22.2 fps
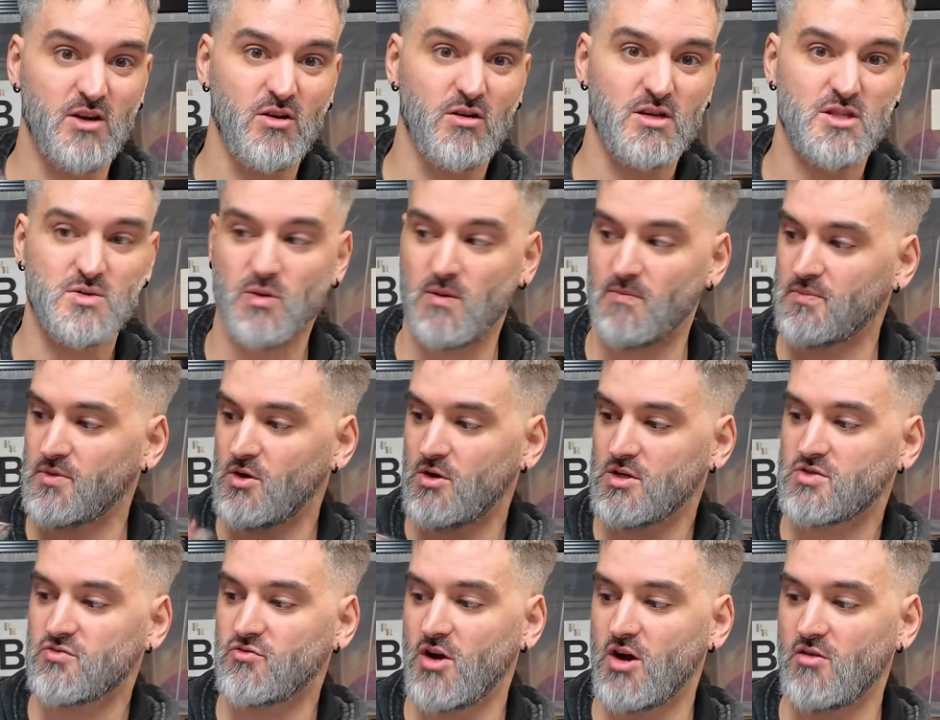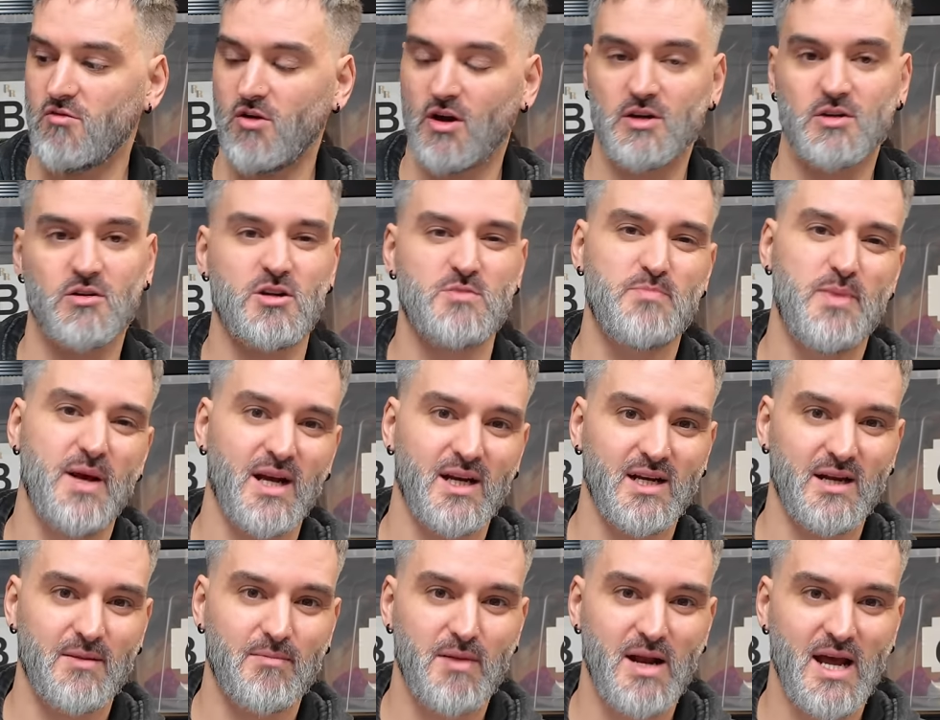nice one. Nice throw rug, nice
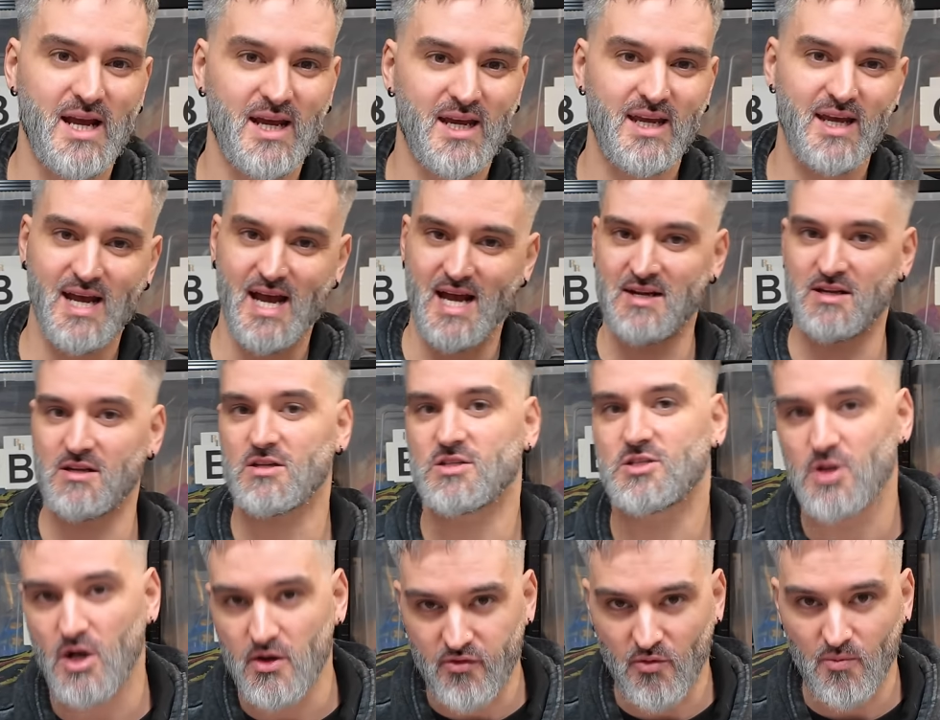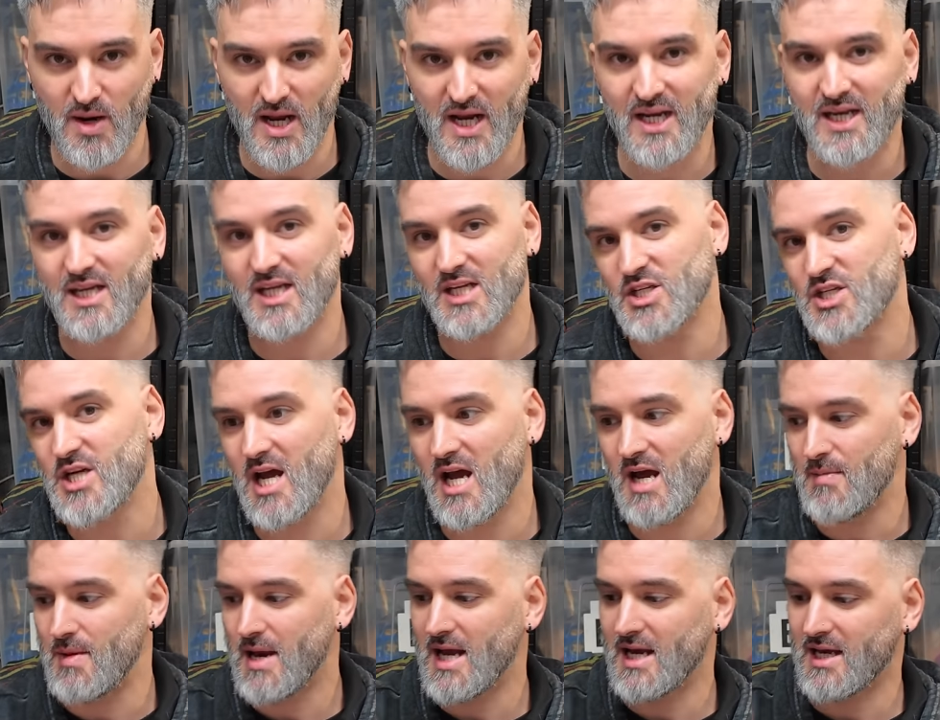picnic blanket, end of the sofa blanket,
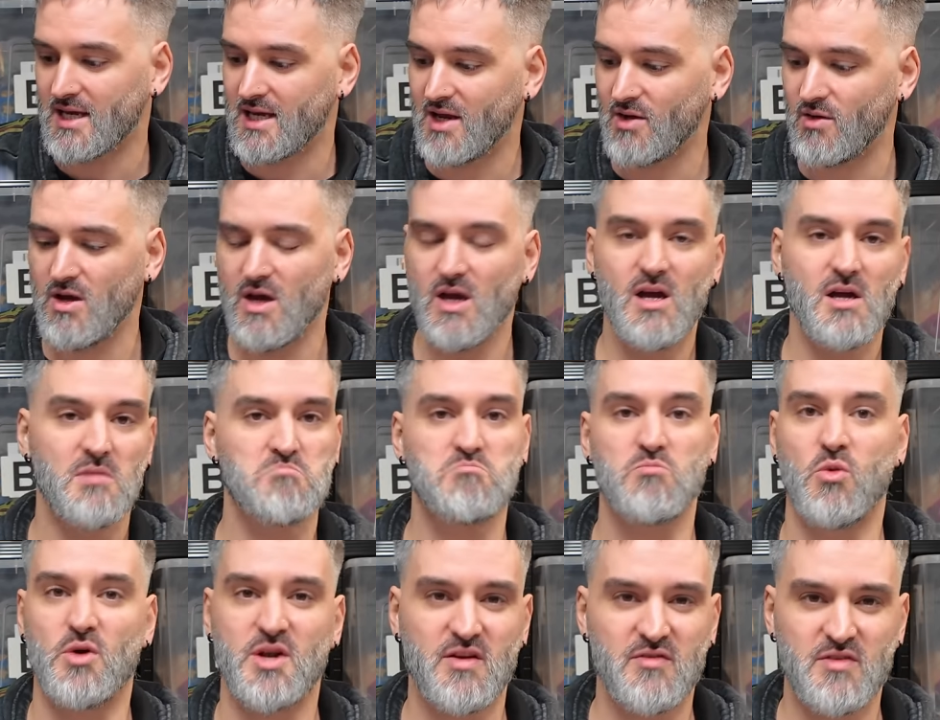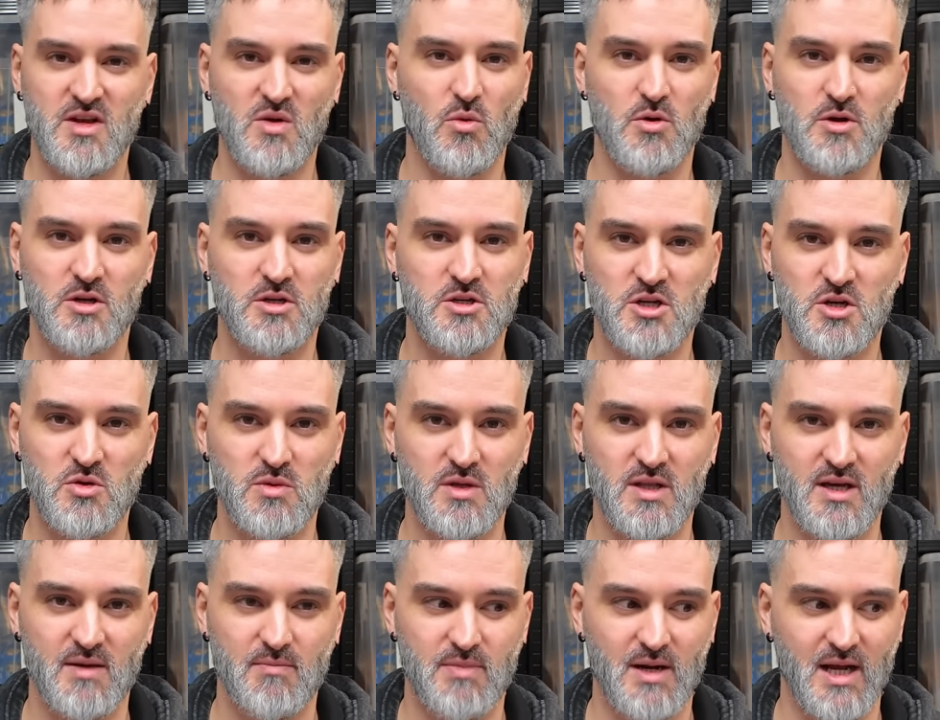chair blanket, whatever you want to do with
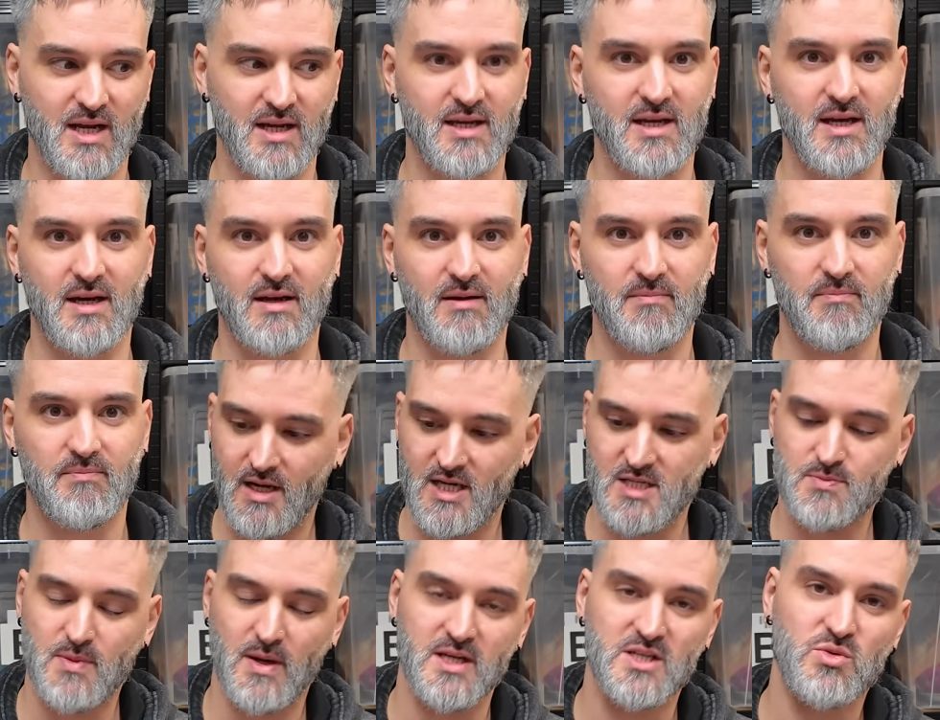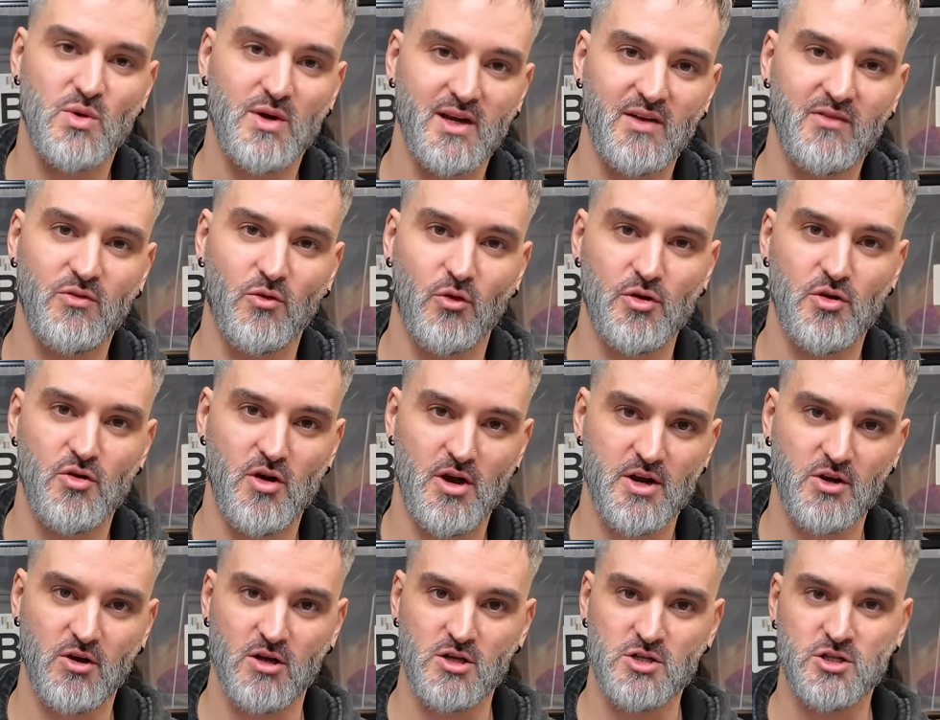it blanket. He's paid twenty four ninety
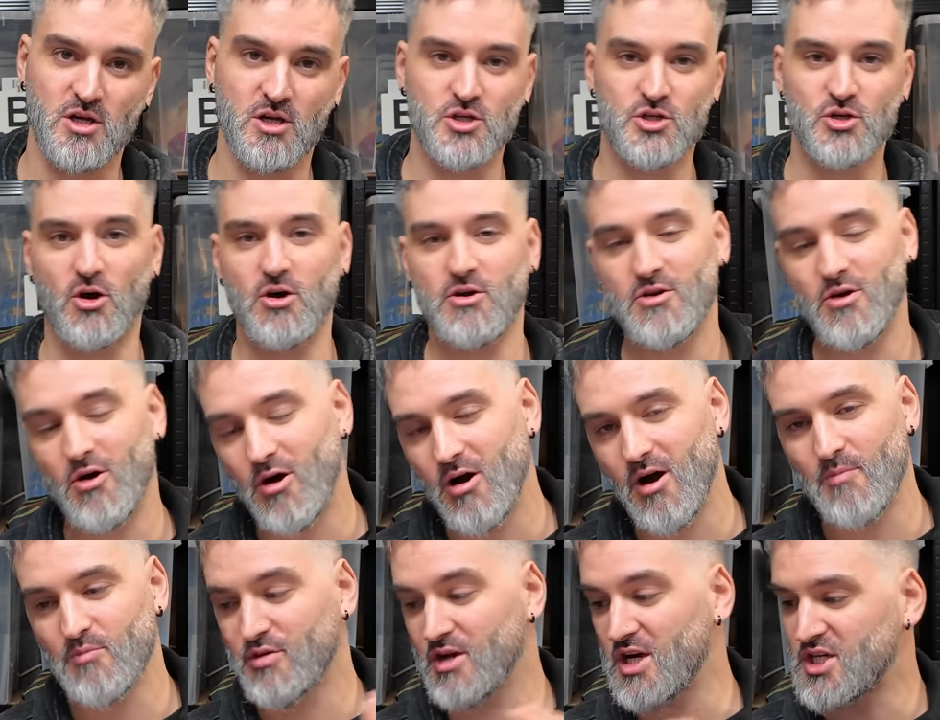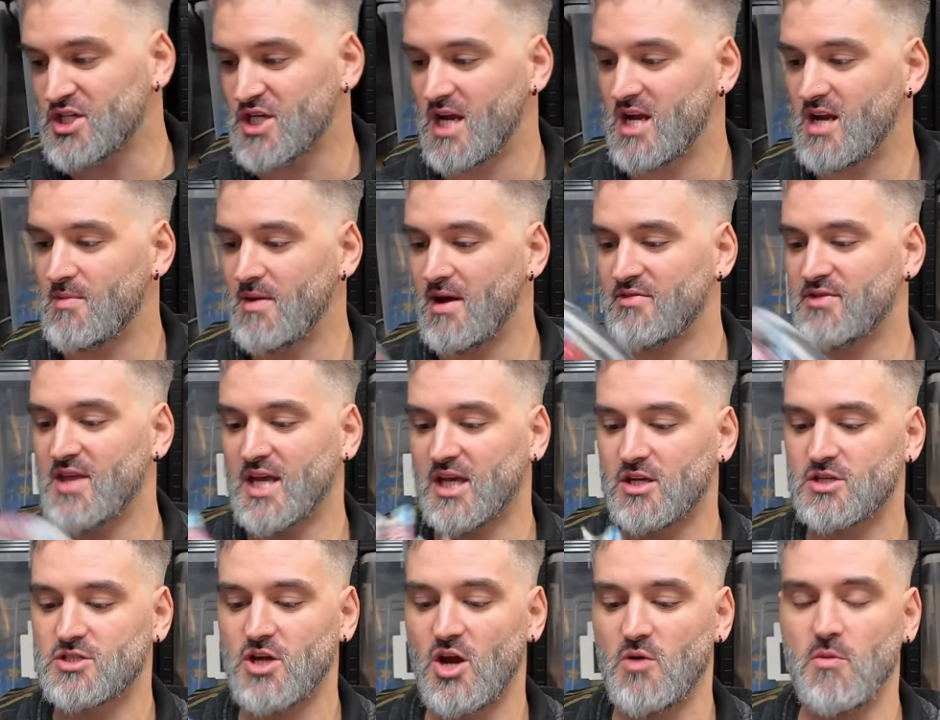nine. So John, I appreciate you, mate. Thank
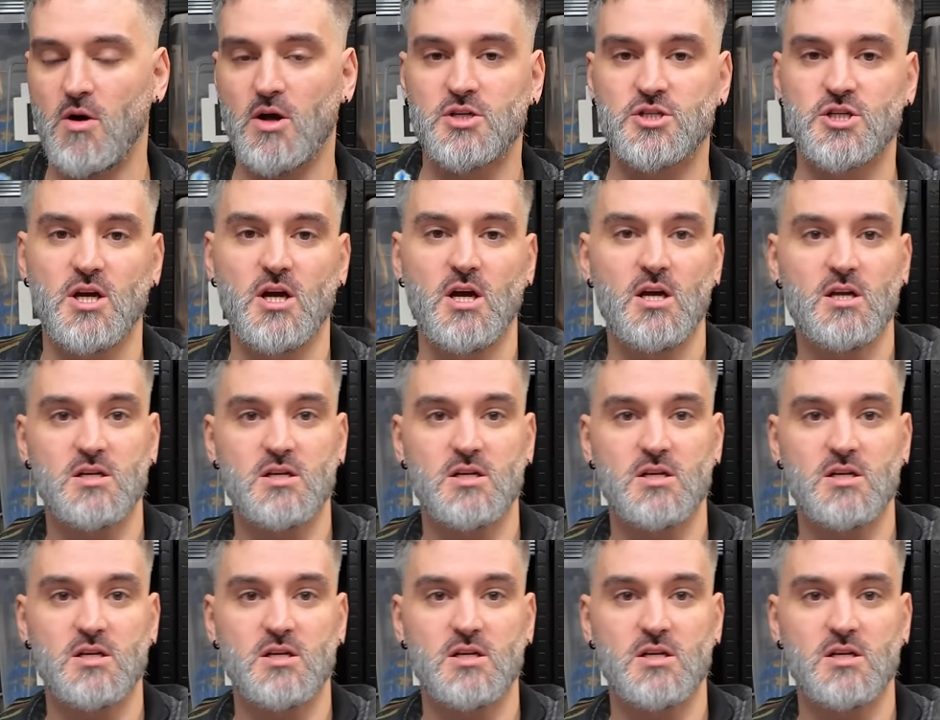you so much.